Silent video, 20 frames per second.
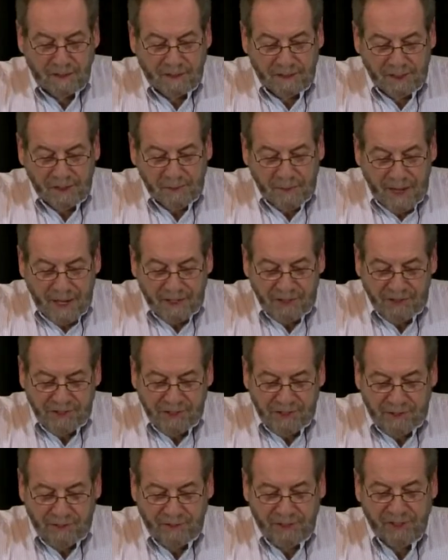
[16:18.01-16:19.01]
This past
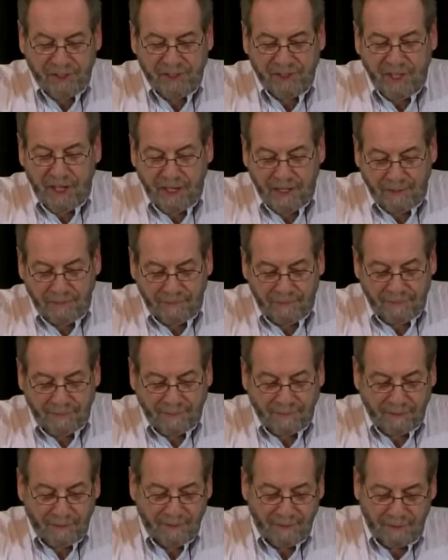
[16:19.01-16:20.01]
year in the state,
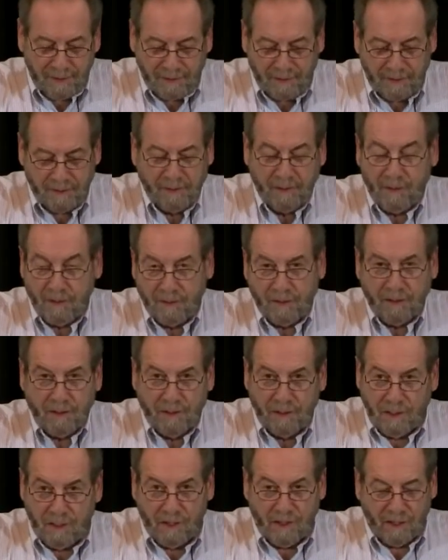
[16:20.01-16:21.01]

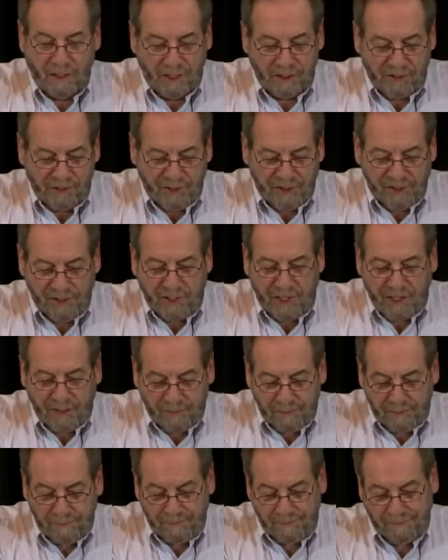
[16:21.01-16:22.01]
our illustrious state
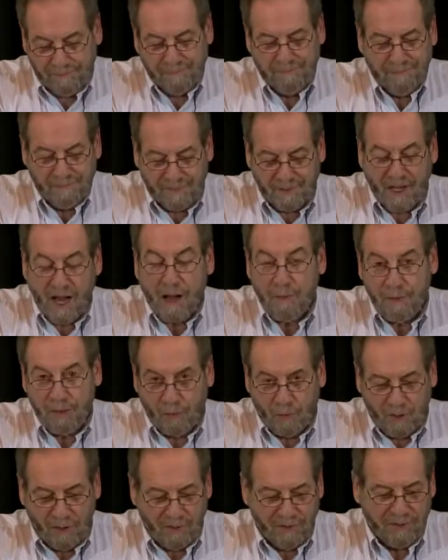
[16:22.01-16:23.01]
of
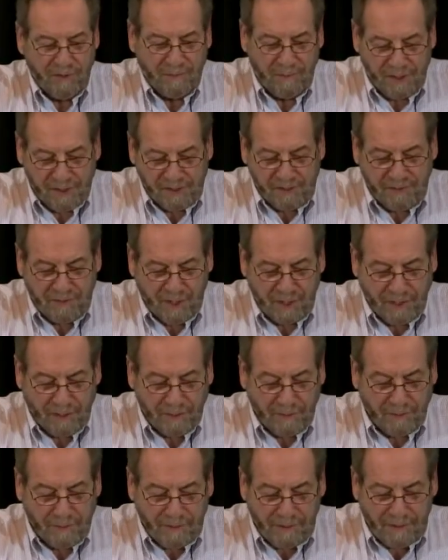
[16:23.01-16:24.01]
Commonwealth of Pennsylvania,